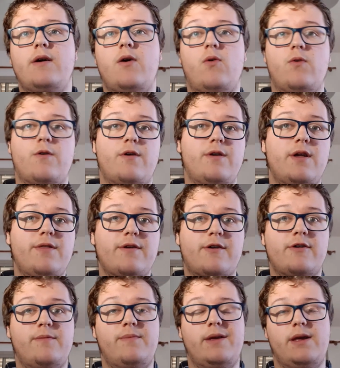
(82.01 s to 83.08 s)
or another
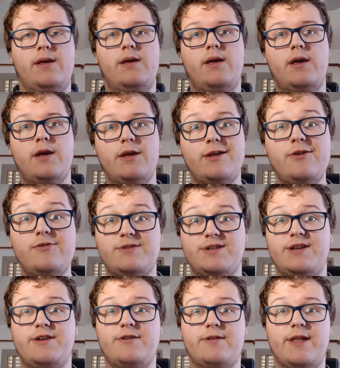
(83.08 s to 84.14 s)
could be
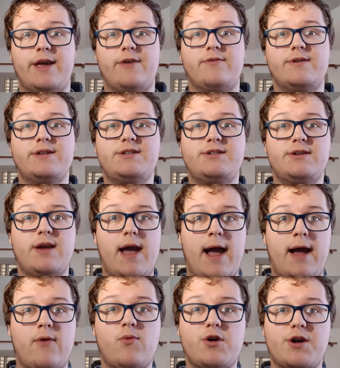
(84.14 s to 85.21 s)
using your language
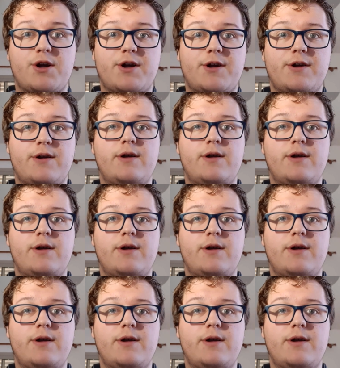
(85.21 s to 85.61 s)
at work,